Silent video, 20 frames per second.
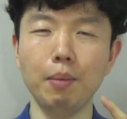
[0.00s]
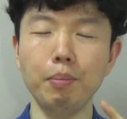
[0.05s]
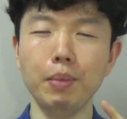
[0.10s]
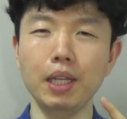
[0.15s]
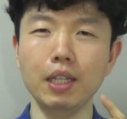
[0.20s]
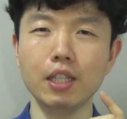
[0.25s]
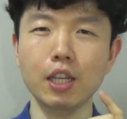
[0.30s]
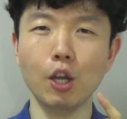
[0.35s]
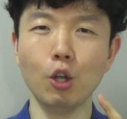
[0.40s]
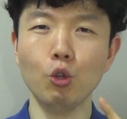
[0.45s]

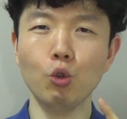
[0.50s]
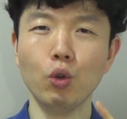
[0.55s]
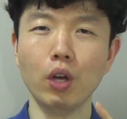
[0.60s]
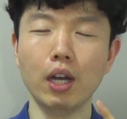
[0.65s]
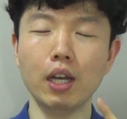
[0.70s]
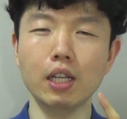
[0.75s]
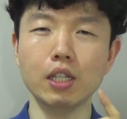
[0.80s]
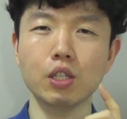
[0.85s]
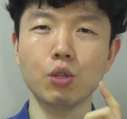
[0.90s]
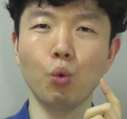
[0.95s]
me tell you
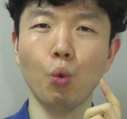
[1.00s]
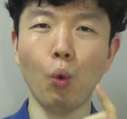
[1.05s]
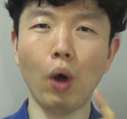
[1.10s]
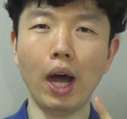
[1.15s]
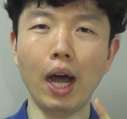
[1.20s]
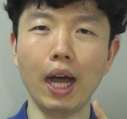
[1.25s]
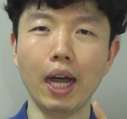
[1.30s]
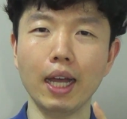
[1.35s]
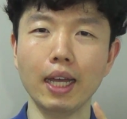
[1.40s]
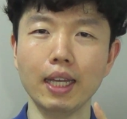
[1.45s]
guys
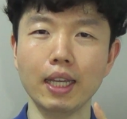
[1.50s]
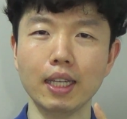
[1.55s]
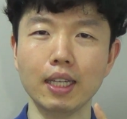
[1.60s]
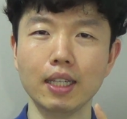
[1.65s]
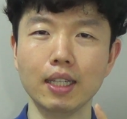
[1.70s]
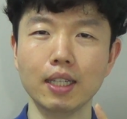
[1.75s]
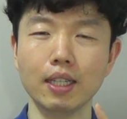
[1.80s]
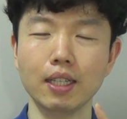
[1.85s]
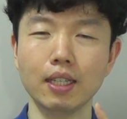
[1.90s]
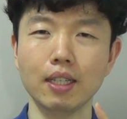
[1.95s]
why
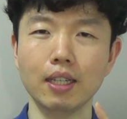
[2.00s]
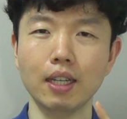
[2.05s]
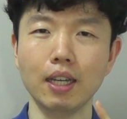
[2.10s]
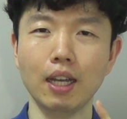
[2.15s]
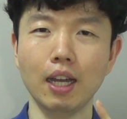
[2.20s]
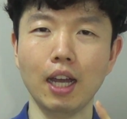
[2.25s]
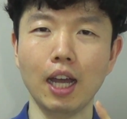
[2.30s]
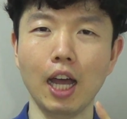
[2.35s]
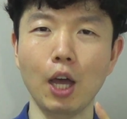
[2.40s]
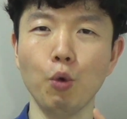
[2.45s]

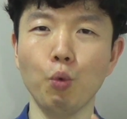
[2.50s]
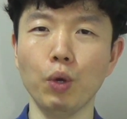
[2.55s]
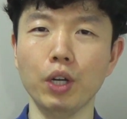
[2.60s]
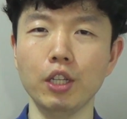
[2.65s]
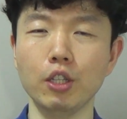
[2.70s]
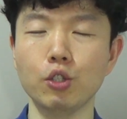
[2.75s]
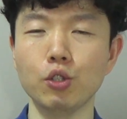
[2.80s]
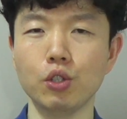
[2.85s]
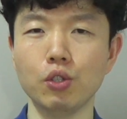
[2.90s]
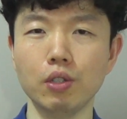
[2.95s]
I
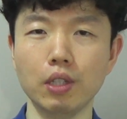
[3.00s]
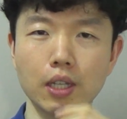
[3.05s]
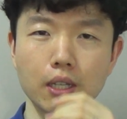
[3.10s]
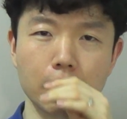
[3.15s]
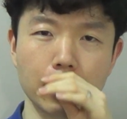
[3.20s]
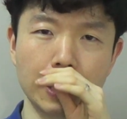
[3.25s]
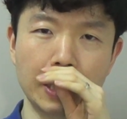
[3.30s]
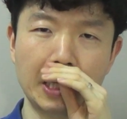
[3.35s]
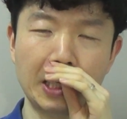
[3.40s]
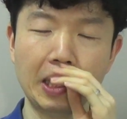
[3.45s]
wanted to do
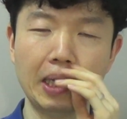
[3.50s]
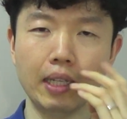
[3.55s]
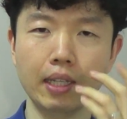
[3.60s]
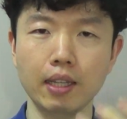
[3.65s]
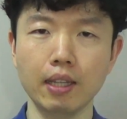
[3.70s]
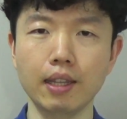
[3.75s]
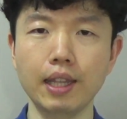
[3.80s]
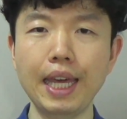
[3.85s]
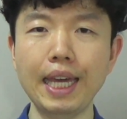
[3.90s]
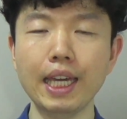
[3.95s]
this.
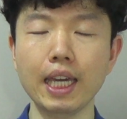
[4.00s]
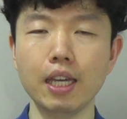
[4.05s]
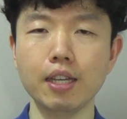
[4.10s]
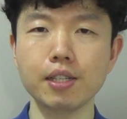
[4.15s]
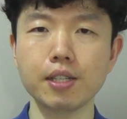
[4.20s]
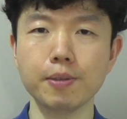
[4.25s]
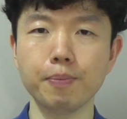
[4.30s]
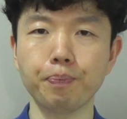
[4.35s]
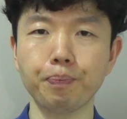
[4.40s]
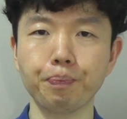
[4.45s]
Thing
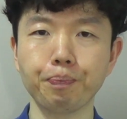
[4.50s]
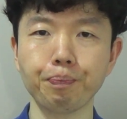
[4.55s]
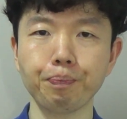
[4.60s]
is,